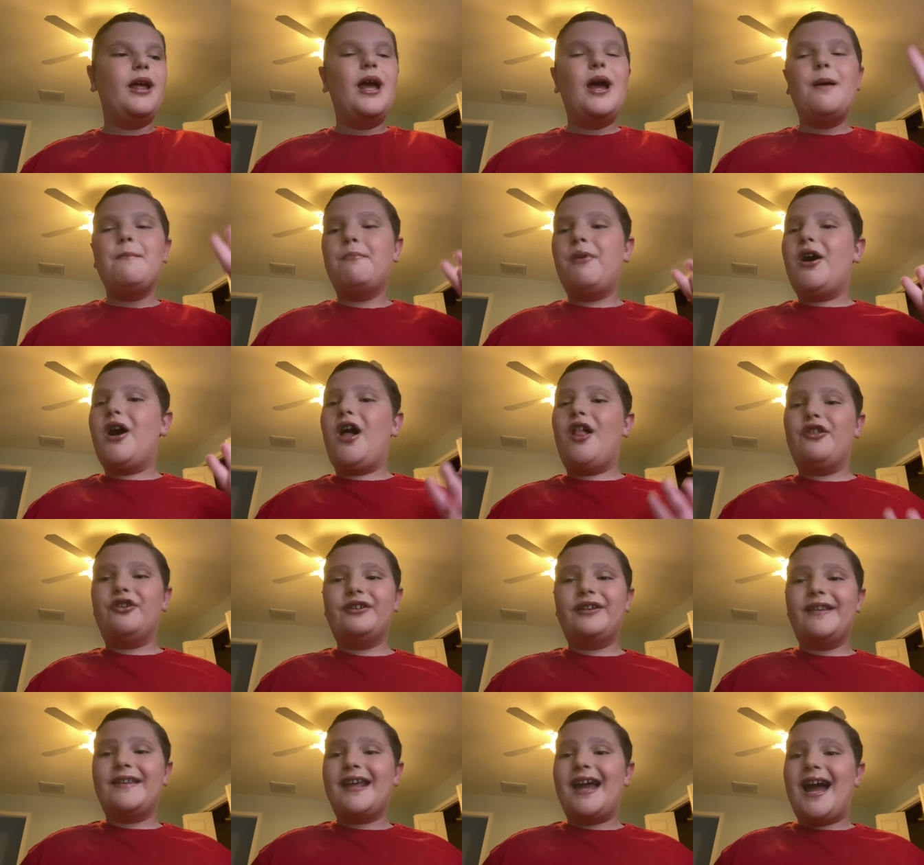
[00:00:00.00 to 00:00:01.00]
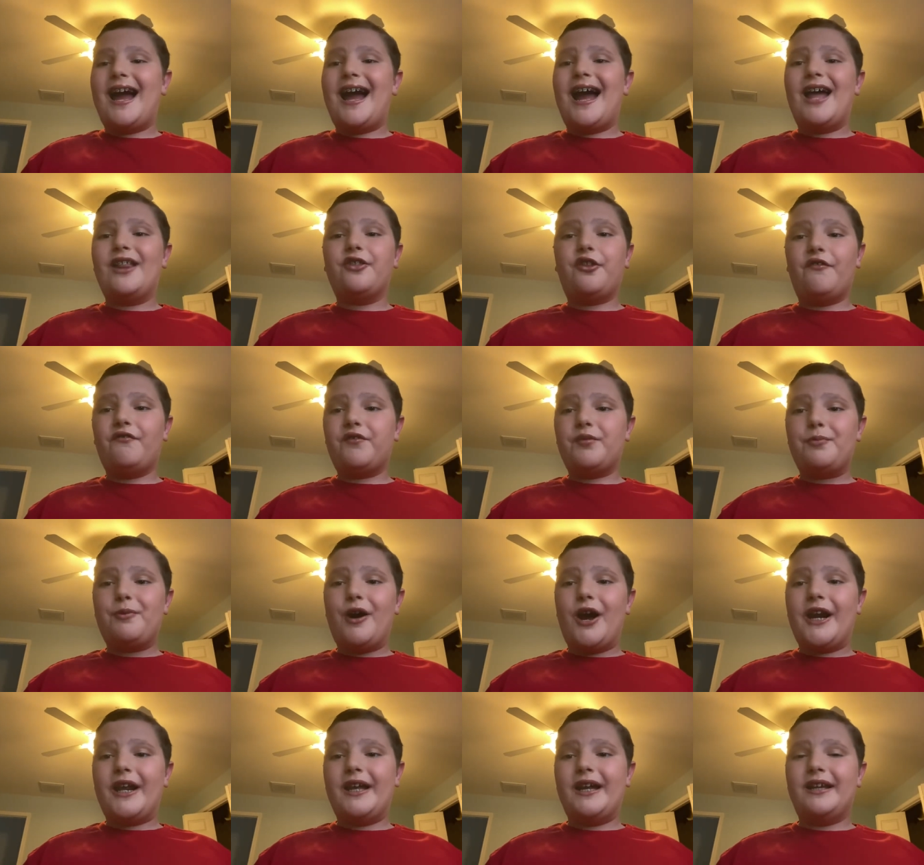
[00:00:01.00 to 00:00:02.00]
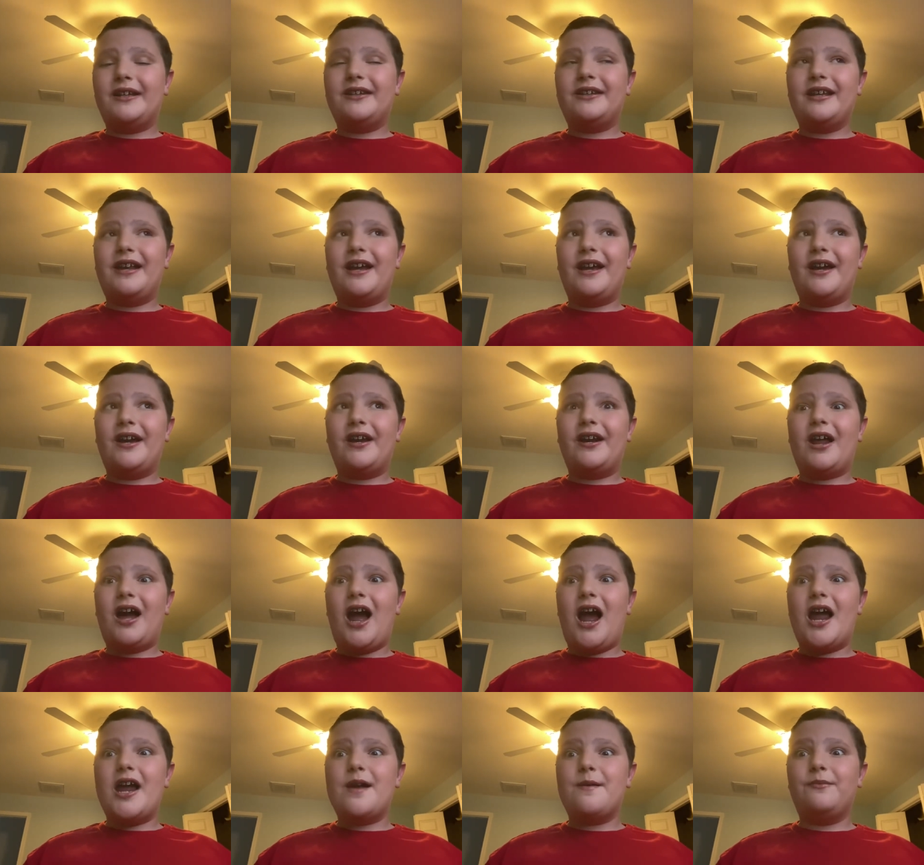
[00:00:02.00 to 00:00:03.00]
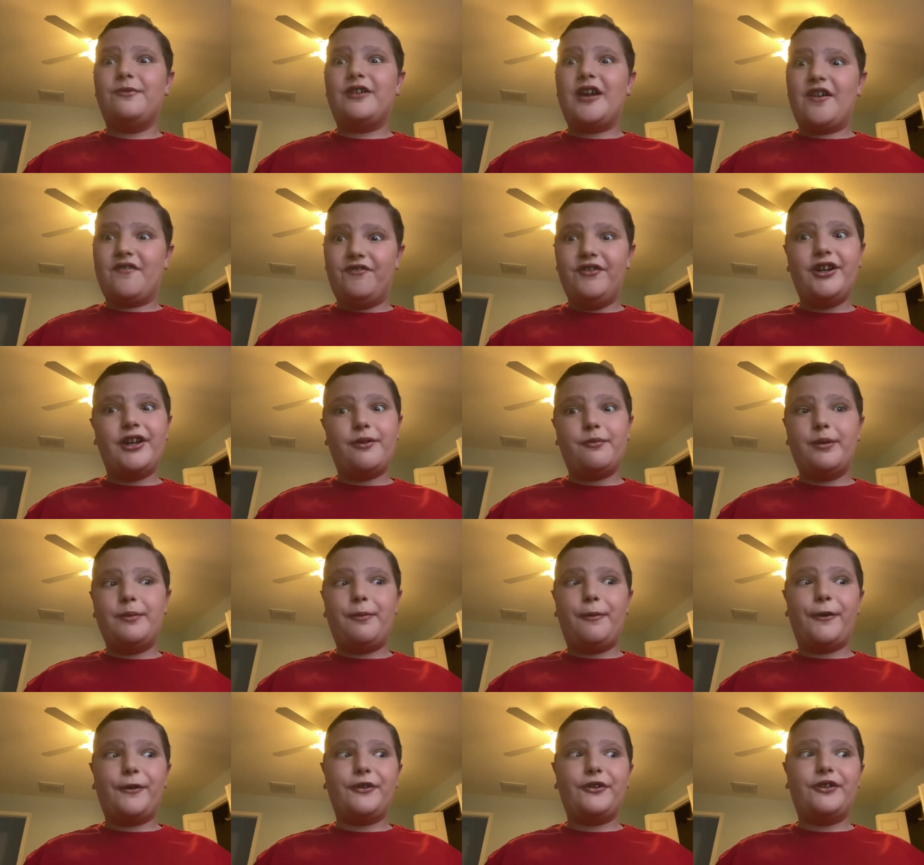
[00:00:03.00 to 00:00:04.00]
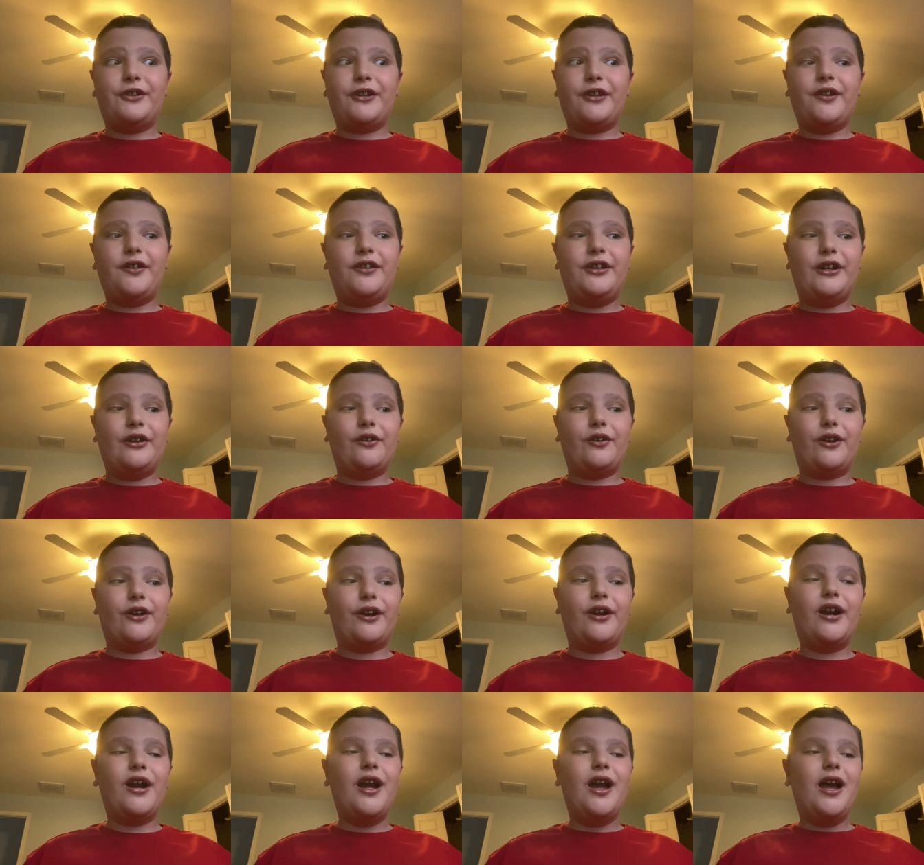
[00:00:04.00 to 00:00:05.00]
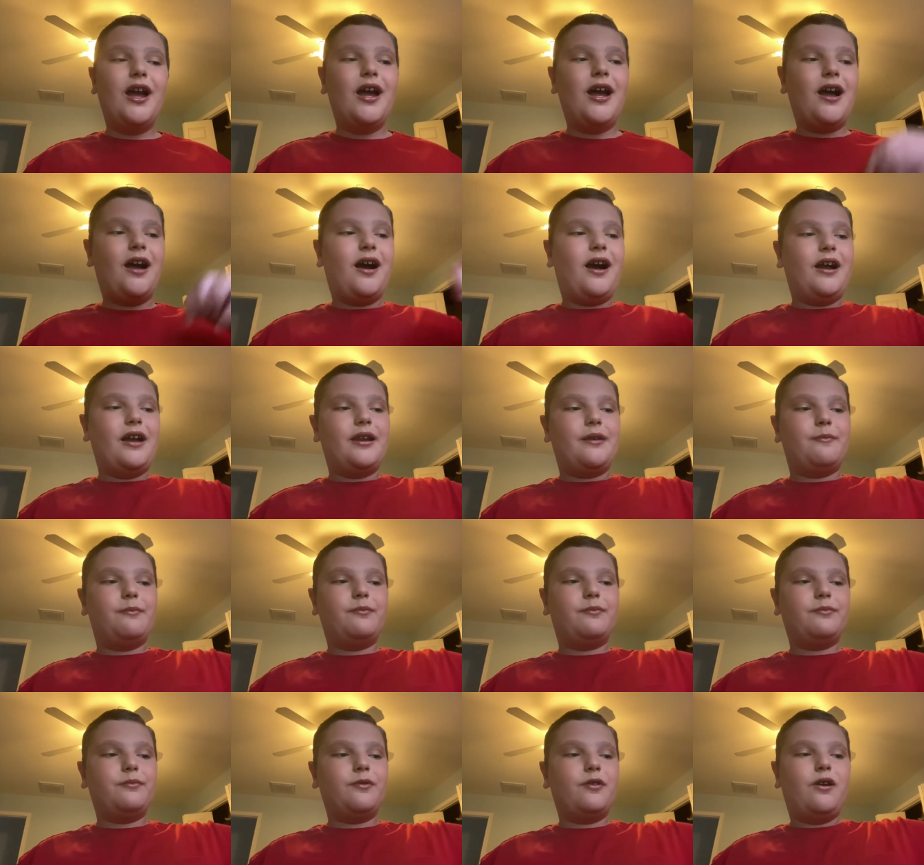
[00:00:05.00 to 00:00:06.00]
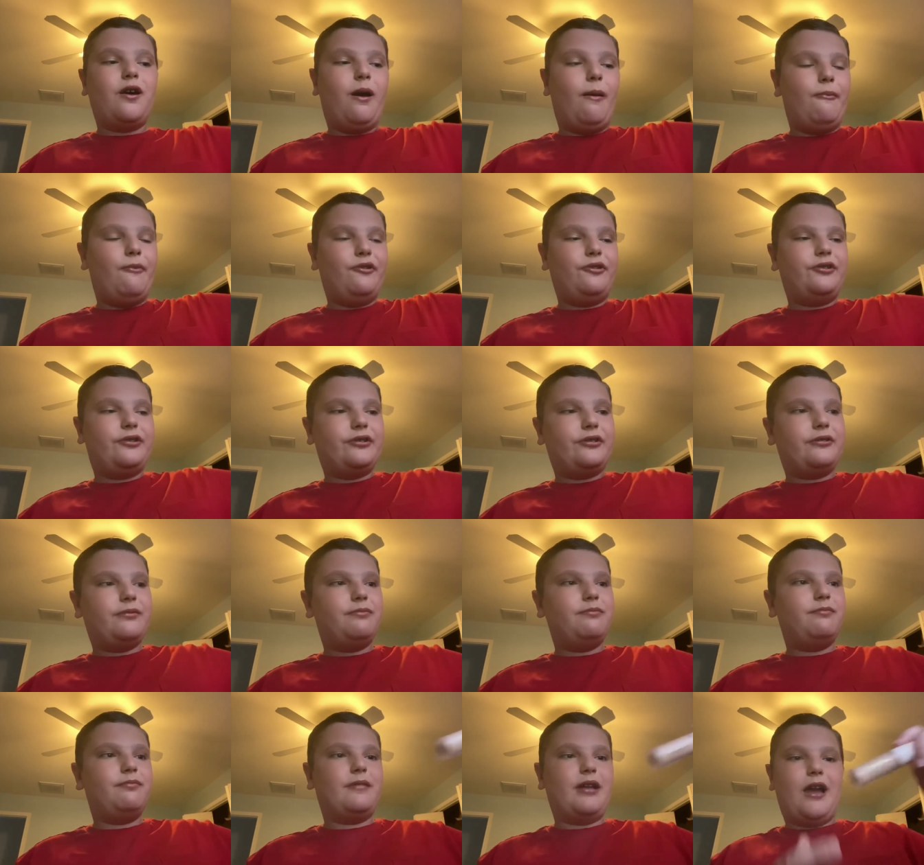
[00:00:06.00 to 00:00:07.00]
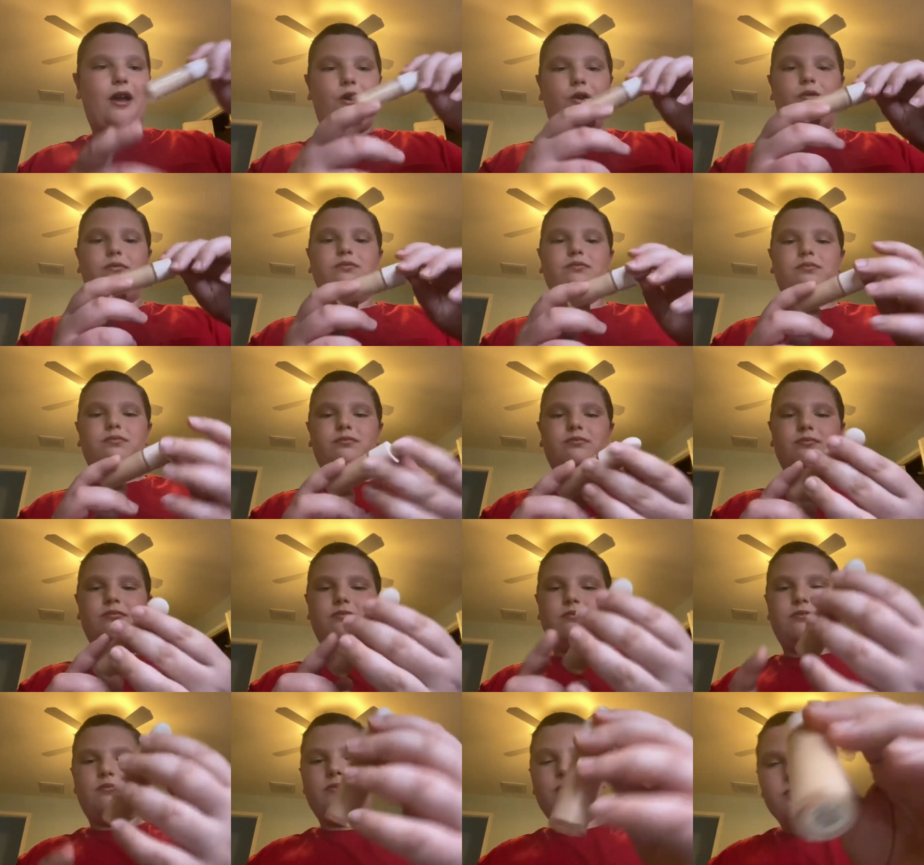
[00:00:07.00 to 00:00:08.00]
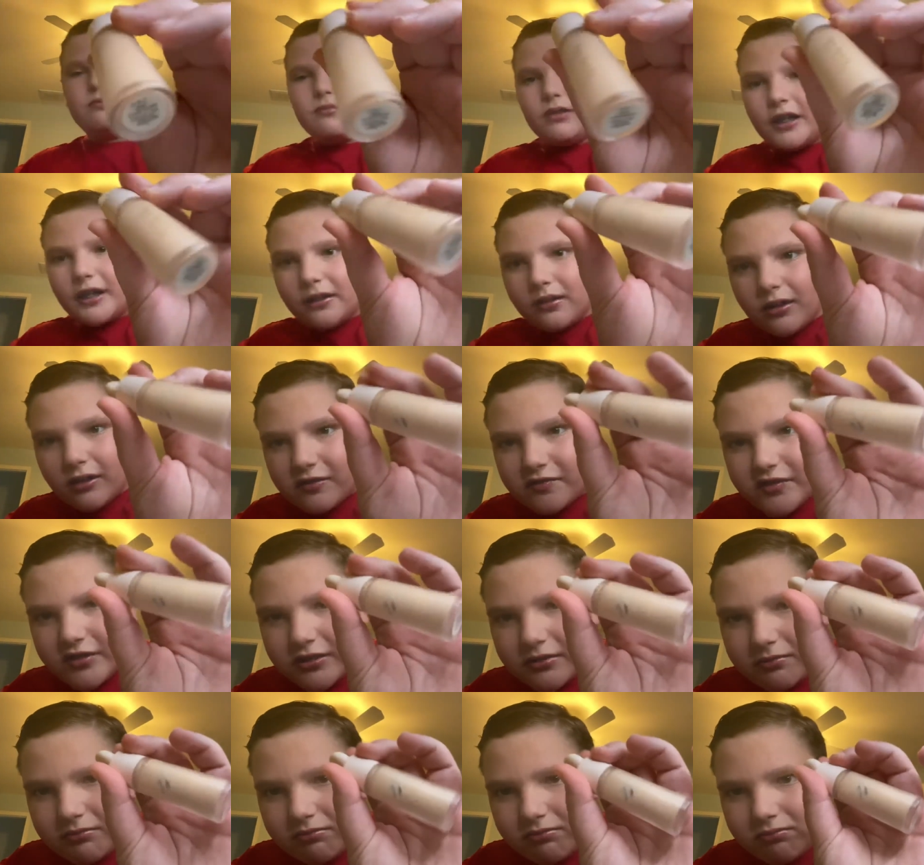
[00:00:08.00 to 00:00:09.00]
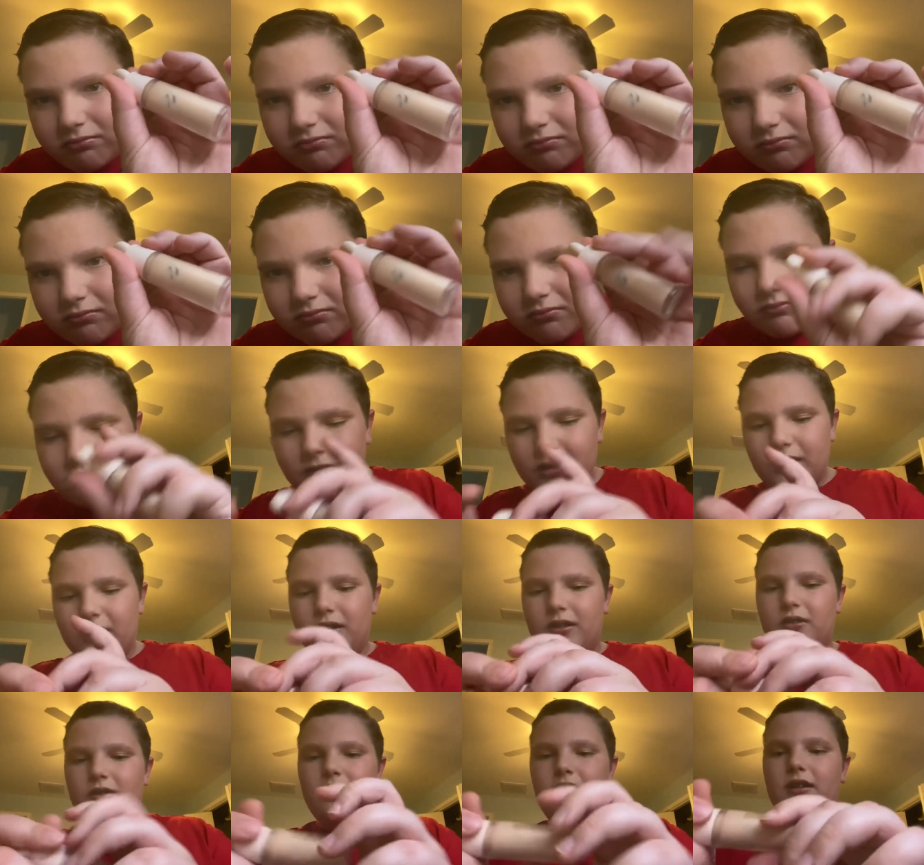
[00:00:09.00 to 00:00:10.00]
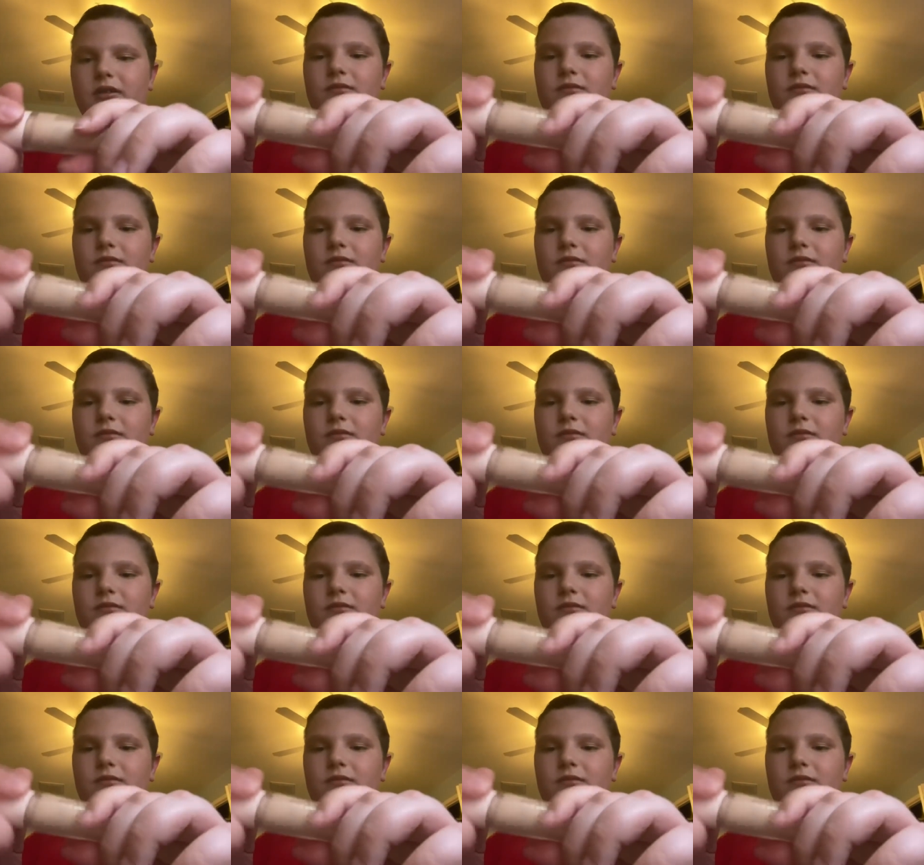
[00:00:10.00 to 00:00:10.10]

But other than that, I love the products, and I am definitely going to repurchase the concealer. I am almost out, like, of it. Like,